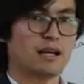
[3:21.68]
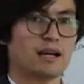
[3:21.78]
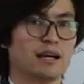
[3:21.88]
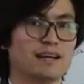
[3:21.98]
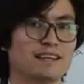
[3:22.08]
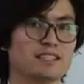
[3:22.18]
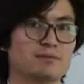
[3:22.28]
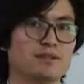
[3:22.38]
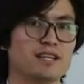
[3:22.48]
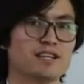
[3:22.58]
an
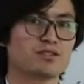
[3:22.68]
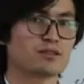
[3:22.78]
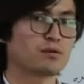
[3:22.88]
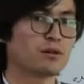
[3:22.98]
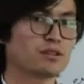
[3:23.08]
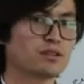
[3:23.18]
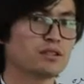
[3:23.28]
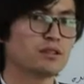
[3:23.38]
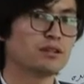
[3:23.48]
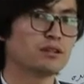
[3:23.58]
expenditure what?
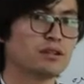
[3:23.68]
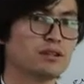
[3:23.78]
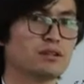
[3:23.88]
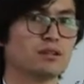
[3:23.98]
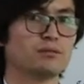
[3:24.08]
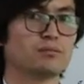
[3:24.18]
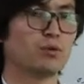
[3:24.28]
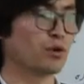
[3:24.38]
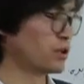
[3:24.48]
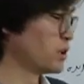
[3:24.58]
Book